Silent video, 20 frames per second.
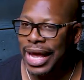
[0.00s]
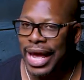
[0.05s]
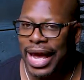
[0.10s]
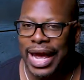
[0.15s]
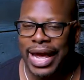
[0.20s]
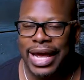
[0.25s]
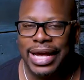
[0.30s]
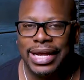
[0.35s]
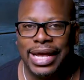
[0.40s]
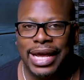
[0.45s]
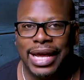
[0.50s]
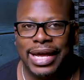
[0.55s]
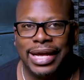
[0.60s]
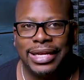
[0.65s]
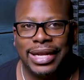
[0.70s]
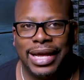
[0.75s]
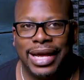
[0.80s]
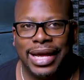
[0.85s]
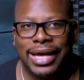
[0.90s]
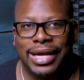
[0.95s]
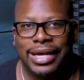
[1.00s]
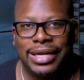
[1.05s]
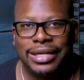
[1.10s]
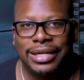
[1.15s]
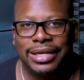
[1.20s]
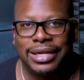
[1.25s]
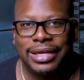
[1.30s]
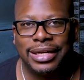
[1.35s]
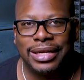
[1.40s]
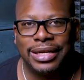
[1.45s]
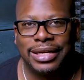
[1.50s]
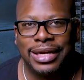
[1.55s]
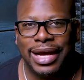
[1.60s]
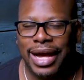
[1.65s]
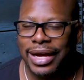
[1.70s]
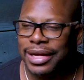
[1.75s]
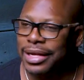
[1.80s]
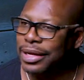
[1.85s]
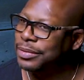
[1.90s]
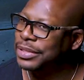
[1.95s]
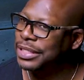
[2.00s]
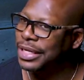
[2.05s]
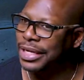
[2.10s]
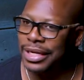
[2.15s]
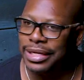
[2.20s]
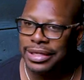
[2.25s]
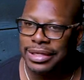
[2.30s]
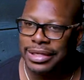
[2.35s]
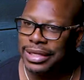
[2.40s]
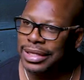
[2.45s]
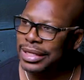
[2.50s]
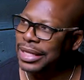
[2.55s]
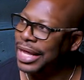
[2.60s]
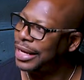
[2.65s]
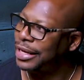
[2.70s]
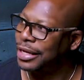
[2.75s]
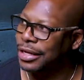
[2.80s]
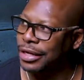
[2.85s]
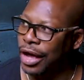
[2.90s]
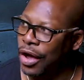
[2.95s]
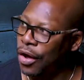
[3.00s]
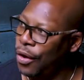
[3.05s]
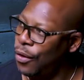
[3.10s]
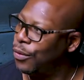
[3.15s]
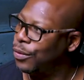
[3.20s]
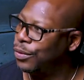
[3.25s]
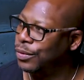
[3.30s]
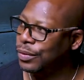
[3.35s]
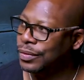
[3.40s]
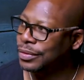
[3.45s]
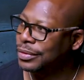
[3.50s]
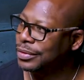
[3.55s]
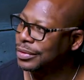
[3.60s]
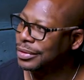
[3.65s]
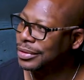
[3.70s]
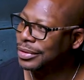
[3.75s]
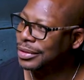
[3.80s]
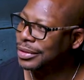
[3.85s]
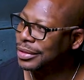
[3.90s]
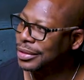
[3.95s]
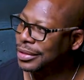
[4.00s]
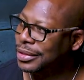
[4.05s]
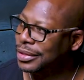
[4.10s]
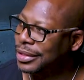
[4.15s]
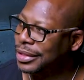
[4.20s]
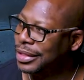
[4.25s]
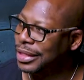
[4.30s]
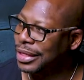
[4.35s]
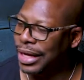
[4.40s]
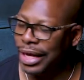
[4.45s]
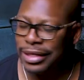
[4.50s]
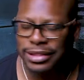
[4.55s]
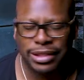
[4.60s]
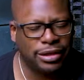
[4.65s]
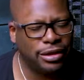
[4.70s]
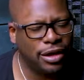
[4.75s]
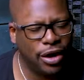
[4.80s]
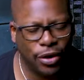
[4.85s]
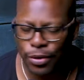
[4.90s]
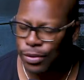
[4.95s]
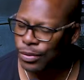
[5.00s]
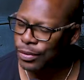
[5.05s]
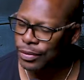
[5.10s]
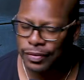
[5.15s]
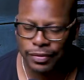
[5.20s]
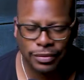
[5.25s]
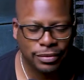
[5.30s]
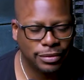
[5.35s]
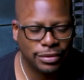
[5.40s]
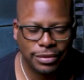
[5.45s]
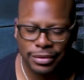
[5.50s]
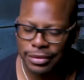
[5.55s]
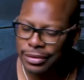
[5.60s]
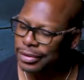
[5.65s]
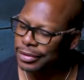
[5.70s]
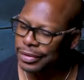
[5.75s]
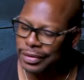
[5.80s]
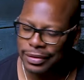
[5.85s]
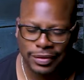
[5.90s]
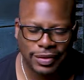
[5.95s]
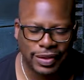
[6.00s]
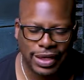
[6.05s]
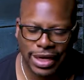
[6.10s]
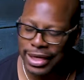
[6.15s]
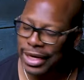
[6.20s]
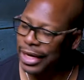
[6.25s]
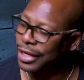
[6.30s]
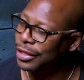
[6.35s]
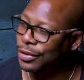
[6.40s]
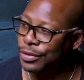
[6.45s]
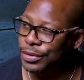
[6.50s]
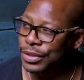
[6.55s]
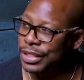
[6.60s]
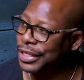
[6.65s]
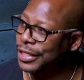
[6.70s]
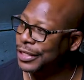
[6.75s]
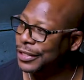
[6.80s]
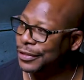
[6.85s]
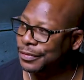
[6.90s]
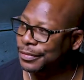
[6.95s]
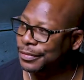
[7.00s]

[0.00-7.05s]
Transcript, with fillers: And, and, and God kept saying, let it go. I said, no, I can't lose again.